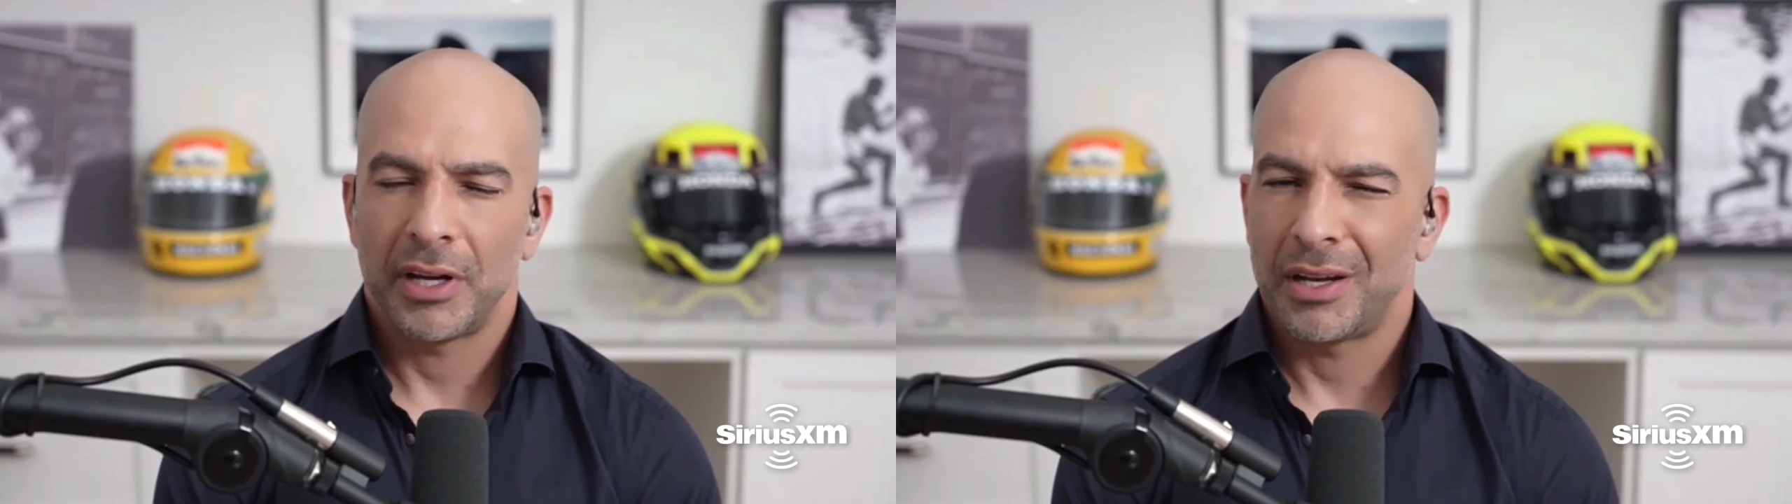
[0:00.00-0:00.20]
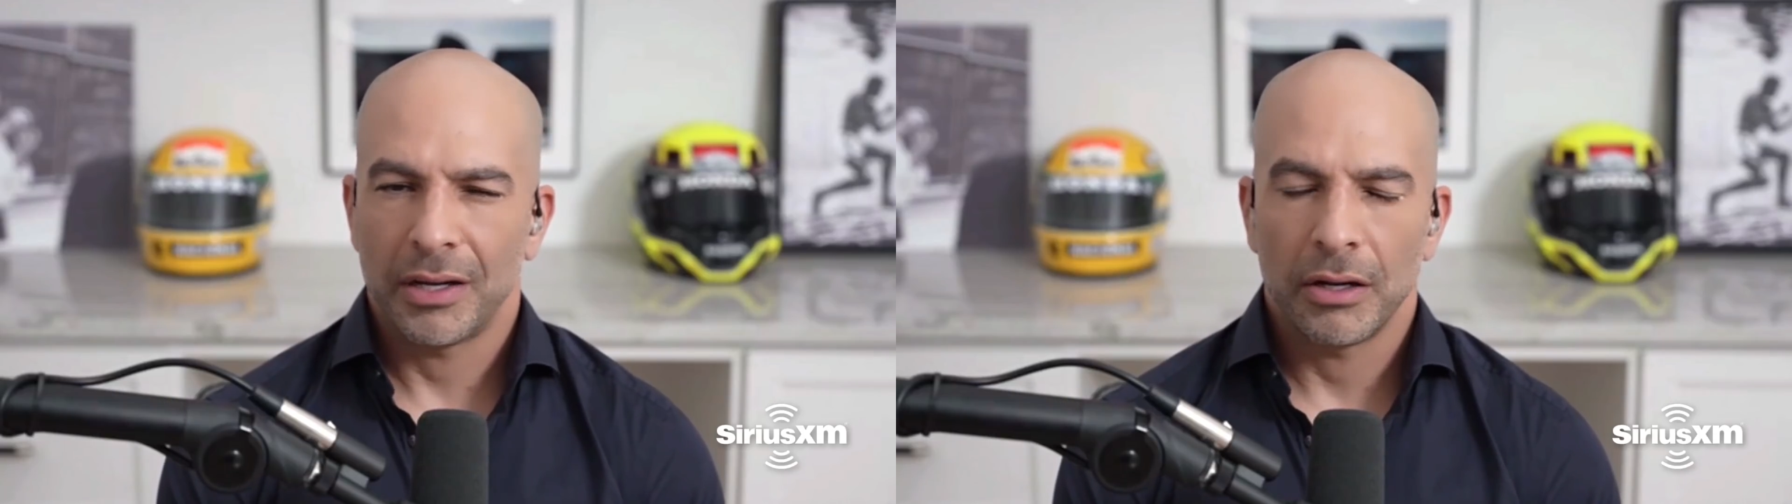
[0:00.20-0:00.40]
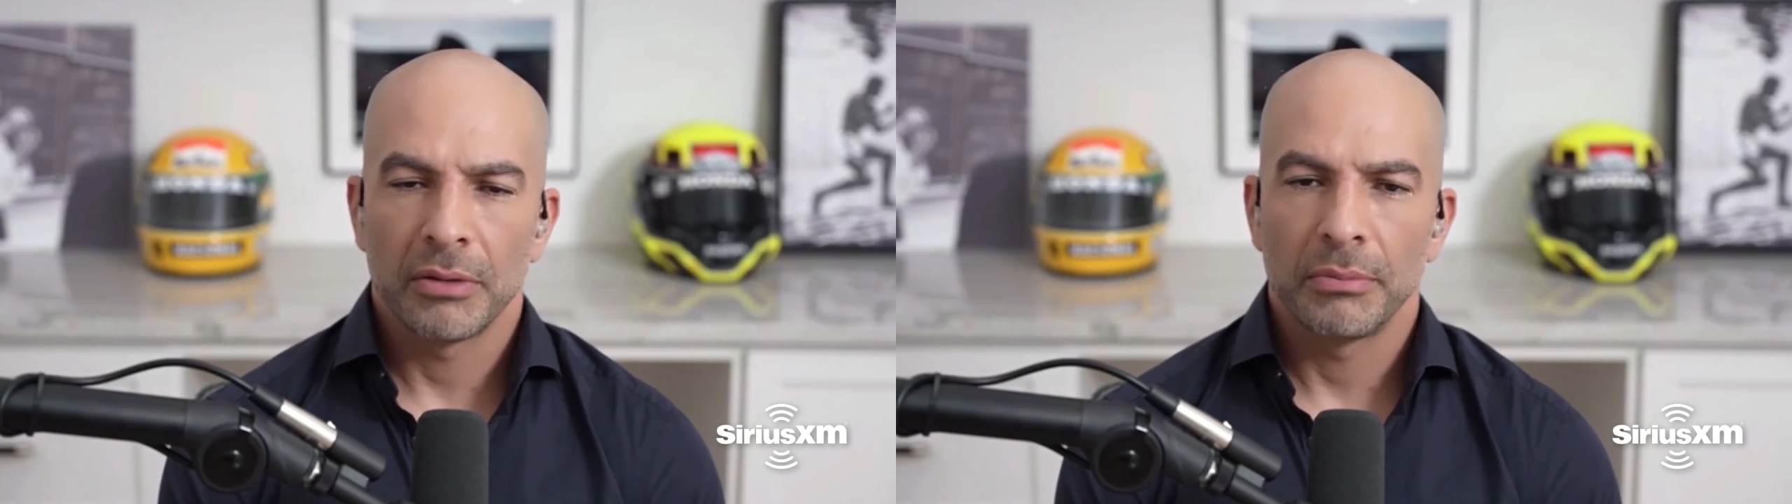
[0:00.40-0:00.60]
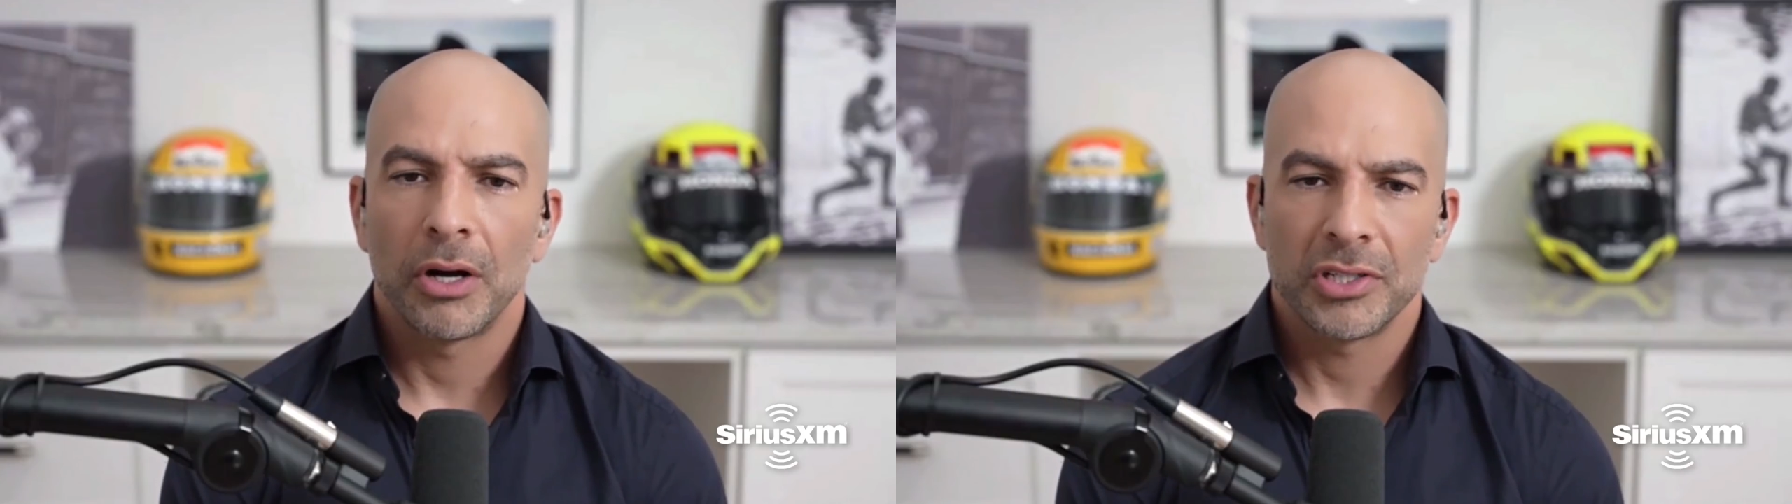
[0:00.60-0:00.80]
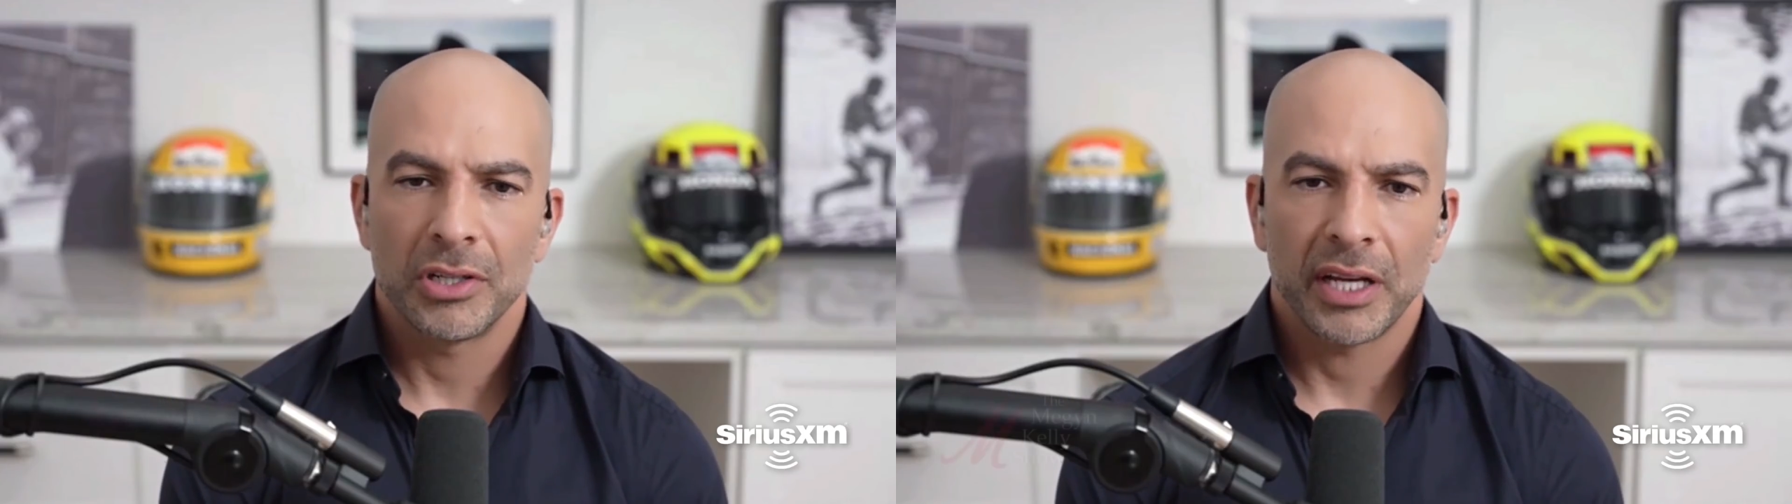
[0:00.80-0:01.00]
I, I call the
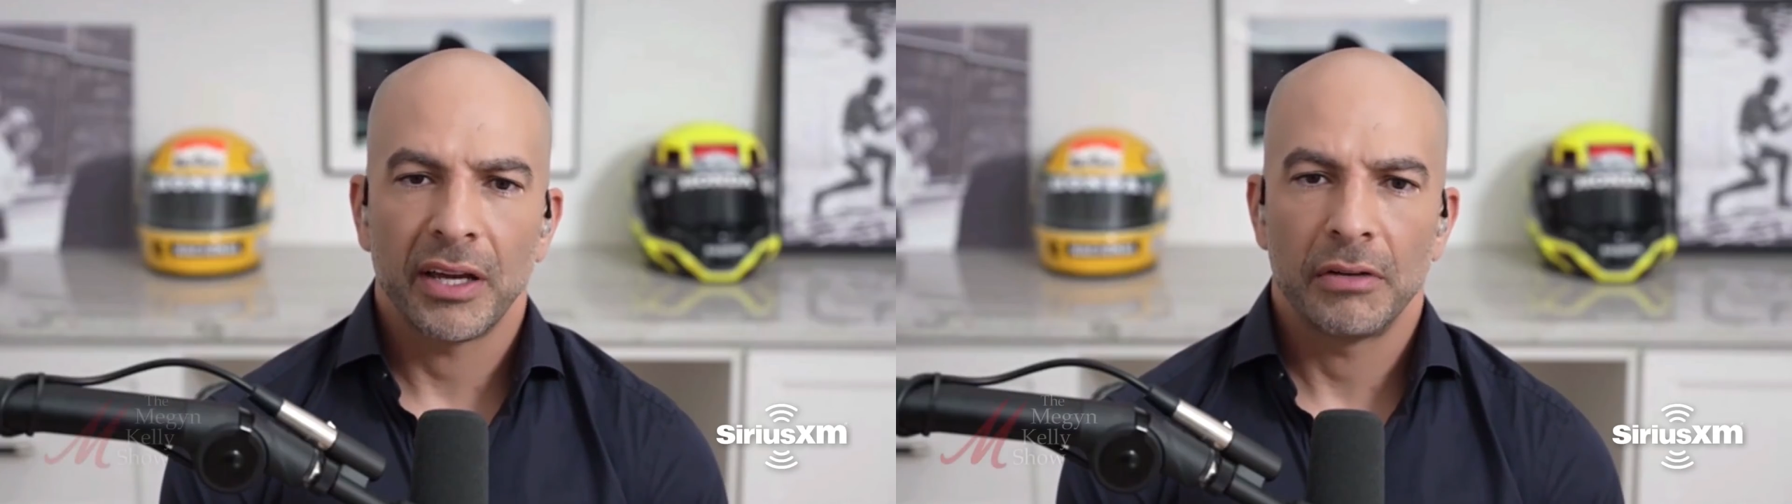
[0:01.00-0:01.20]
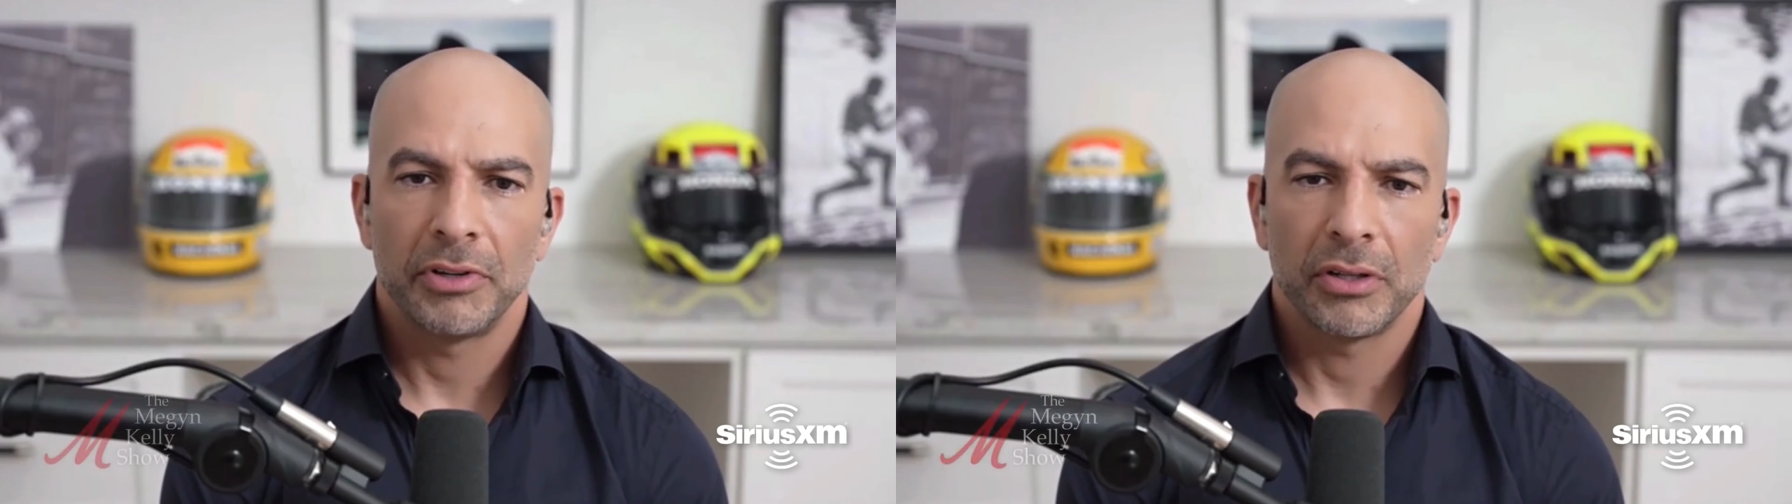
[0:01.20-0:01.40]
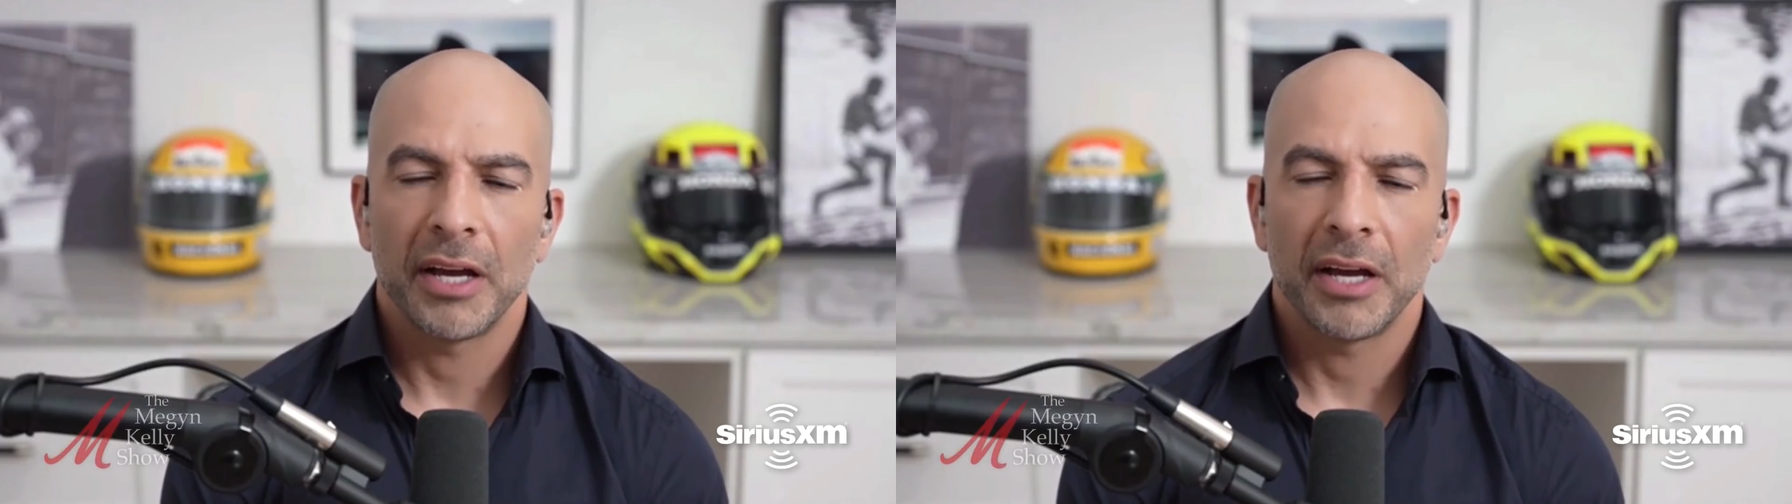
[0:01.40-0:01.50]
marginal decade of your